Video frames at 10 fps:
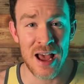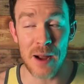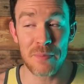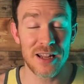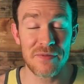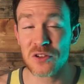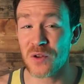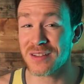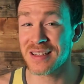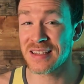I believe it's
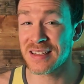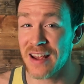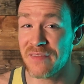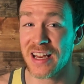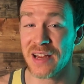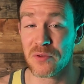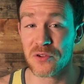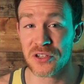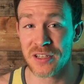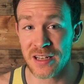around
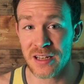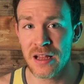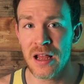70%